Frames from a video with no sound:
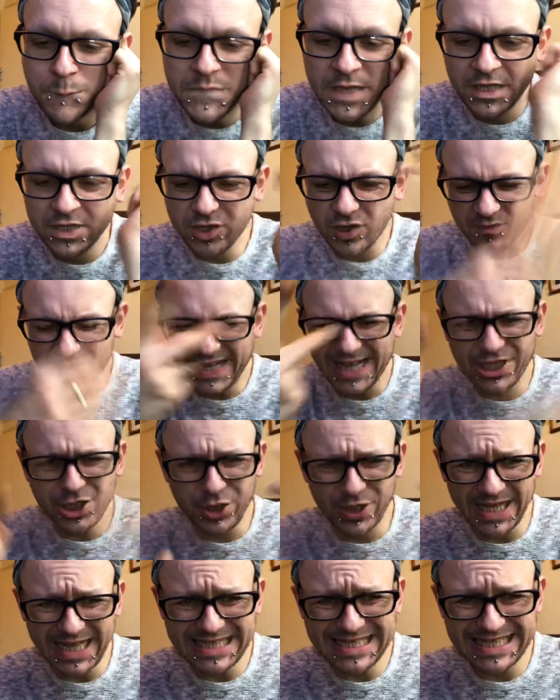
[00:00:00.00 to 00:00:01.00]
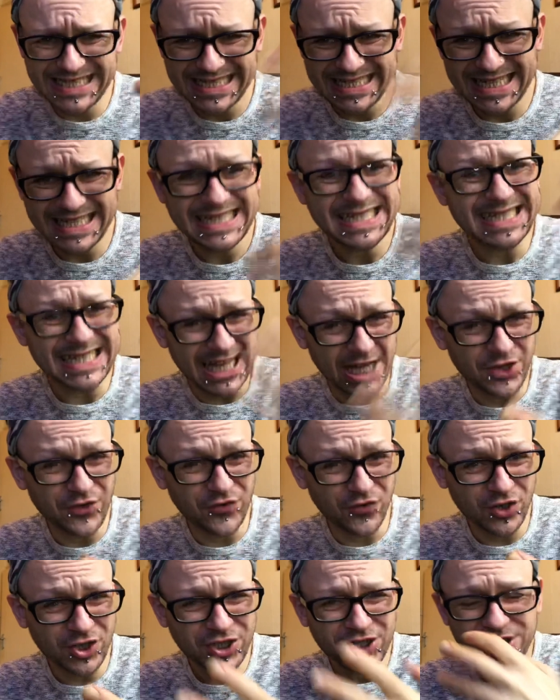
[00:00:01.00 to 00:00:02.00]
sort of natural essences as like
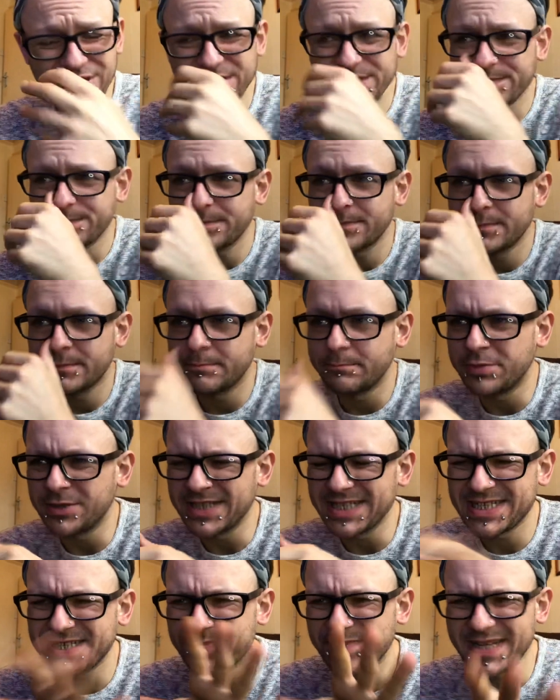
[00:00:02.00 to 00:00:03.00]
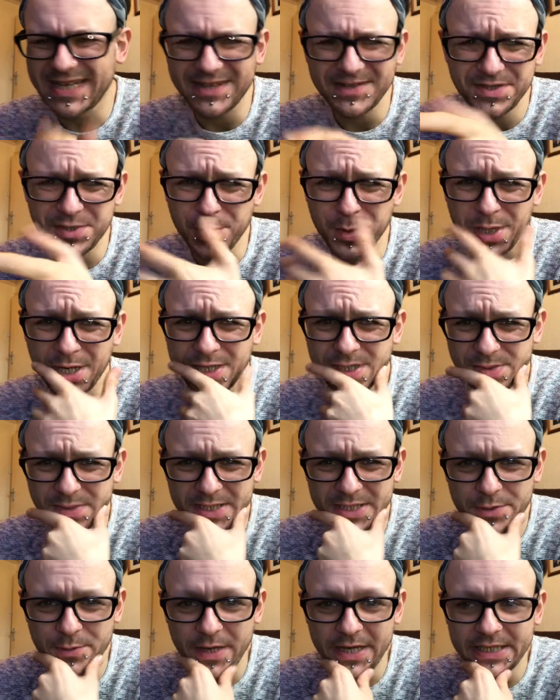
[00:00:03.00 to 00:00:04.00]
drugs. But there's something else going on as well.
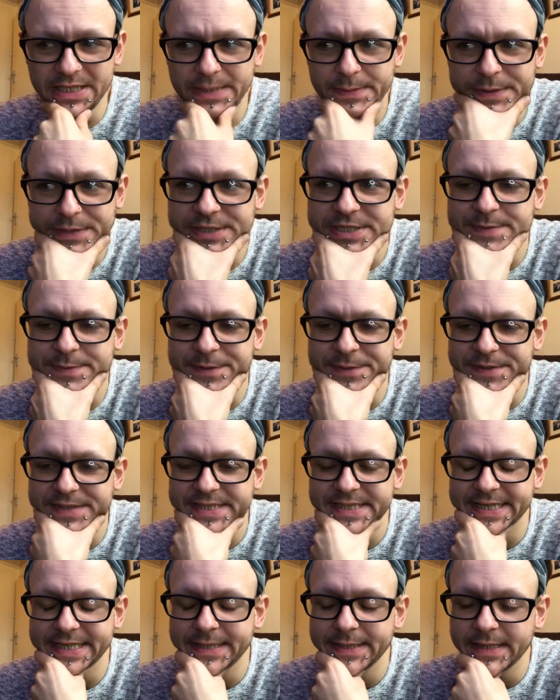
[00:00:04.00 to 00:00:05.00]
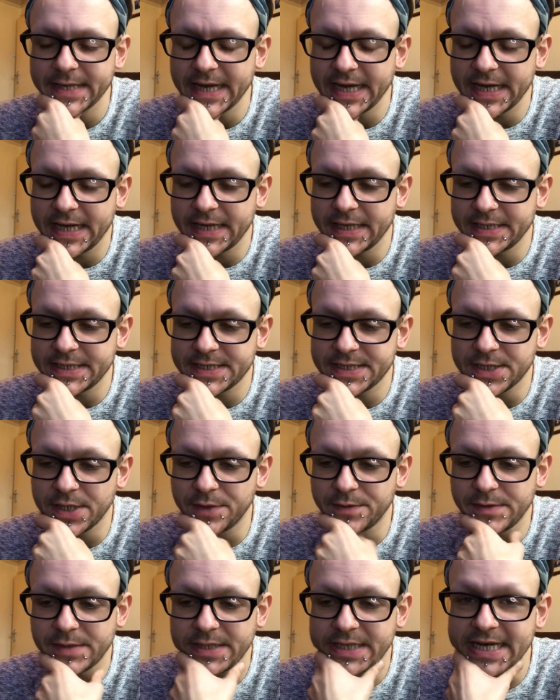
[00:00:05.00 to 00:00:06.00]
It's quite a deep conspiracy. And
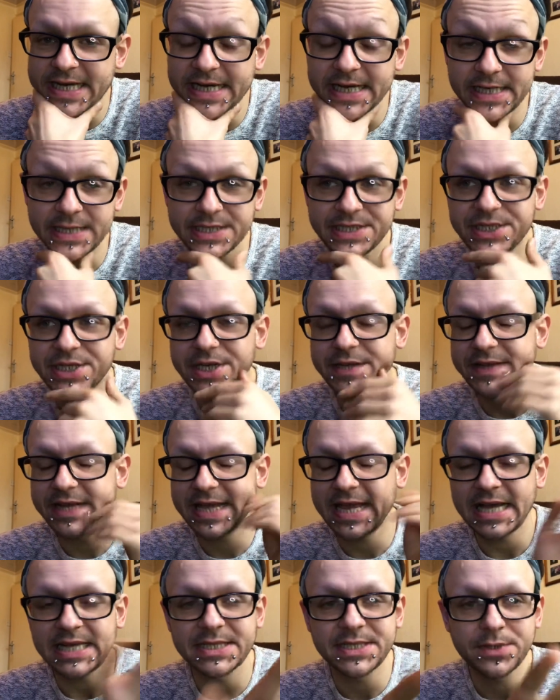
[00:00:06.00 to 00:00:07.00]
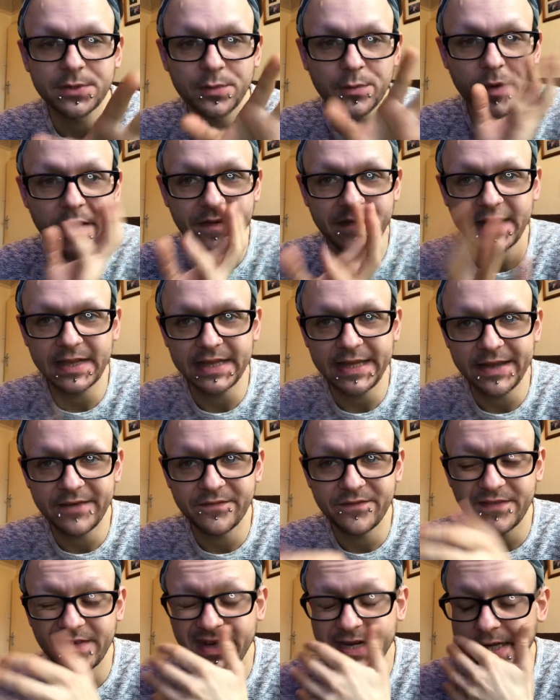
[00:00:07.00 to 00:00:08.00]
so Nina has turned the castle where they
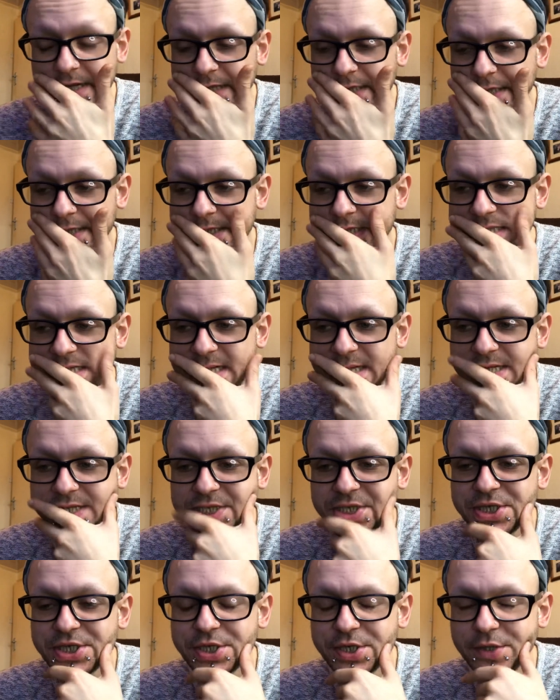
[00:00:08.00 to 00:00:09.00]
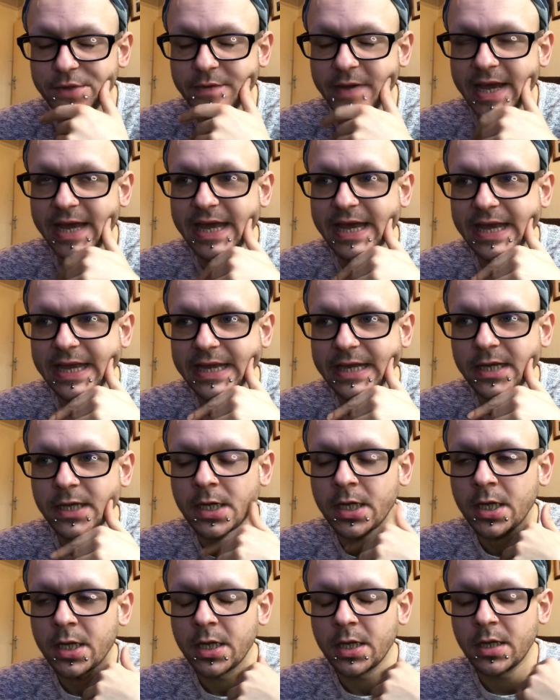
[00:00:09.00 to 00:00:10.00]
live in Ireland into a
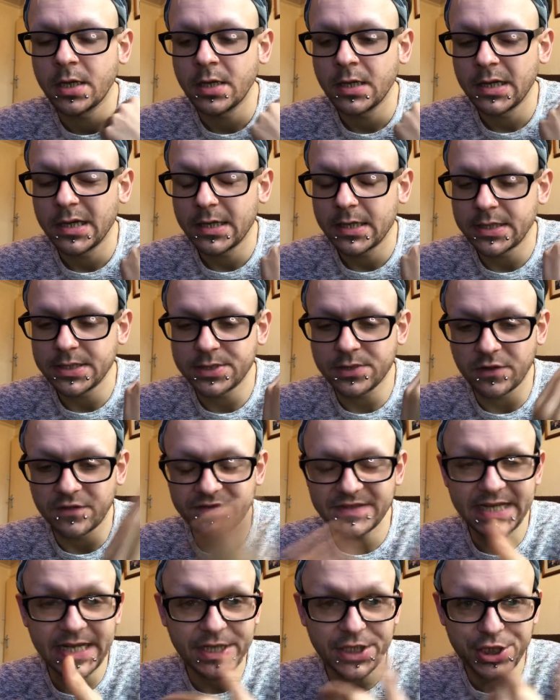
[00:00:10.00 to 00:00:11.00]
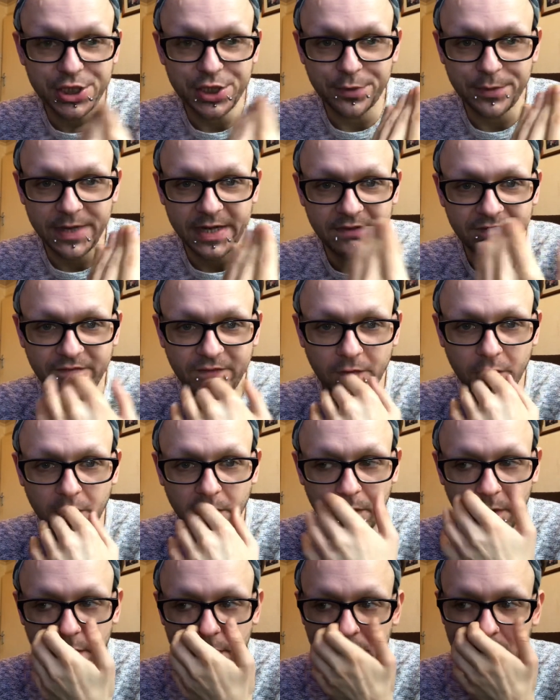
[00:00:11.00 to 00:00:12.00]
sort of sanctuary for